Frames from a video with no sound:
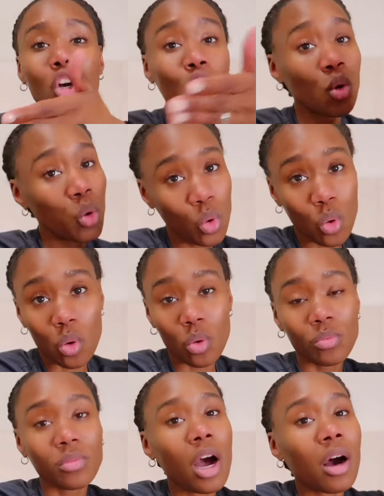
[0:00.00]

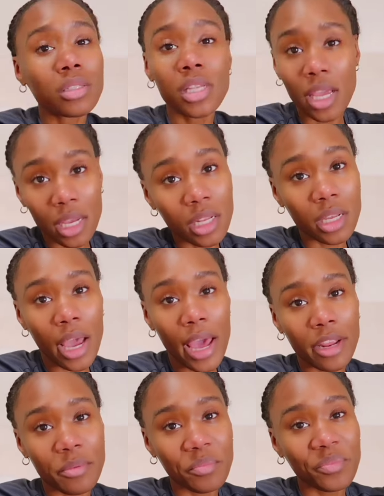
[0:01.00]
Cool. I'll take a look at
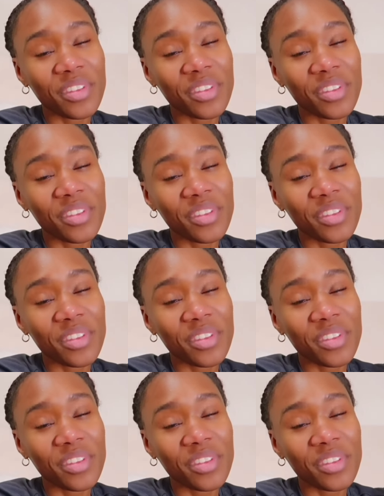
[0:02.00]
it.